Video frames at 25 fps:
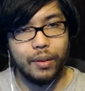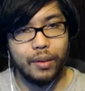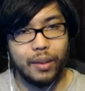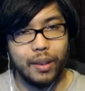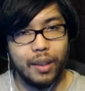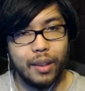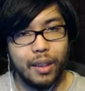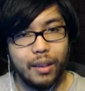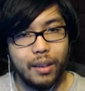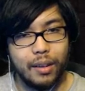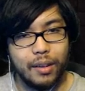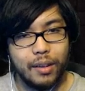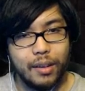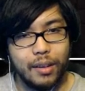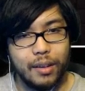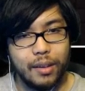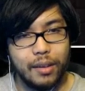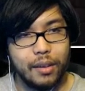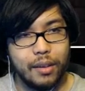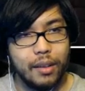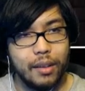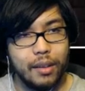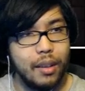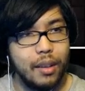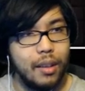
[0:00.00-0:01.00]
the hell is
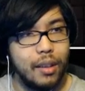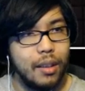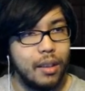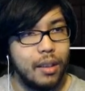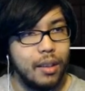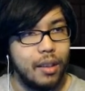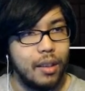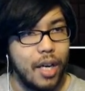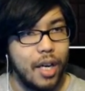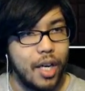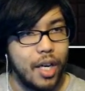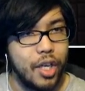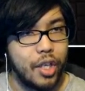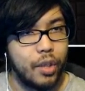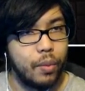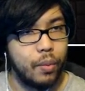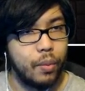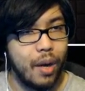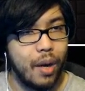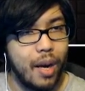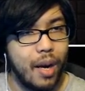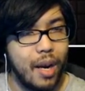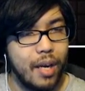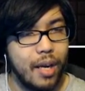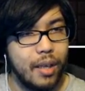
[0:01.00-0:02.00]
this? A
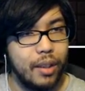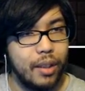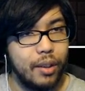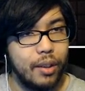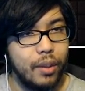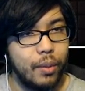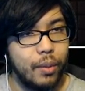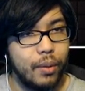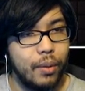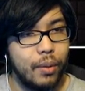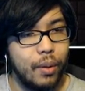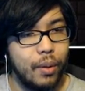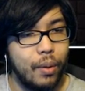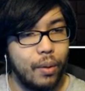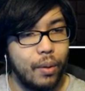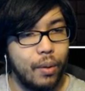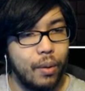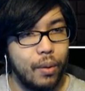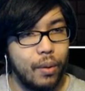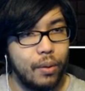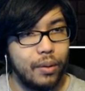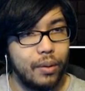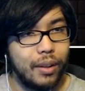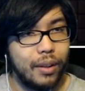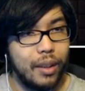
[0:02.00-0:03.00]
shrine to an
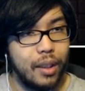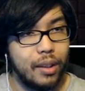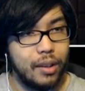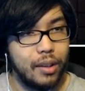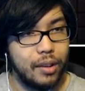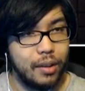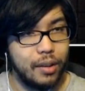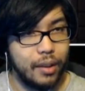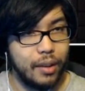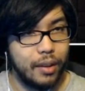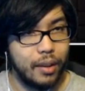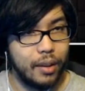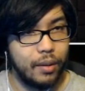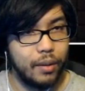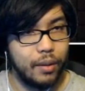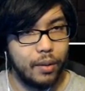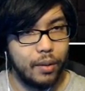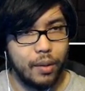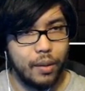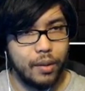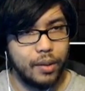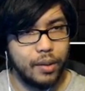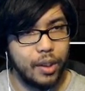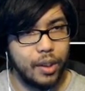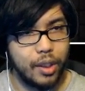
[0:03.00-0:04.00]
old gunslinger.
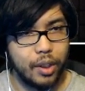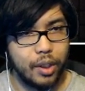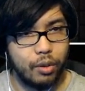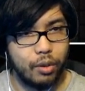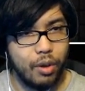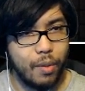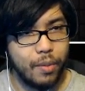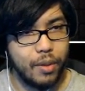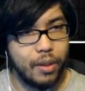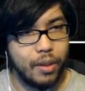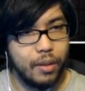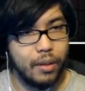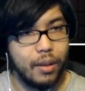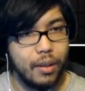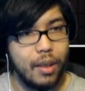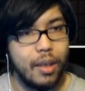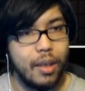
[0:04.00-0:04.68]
There is an inscription.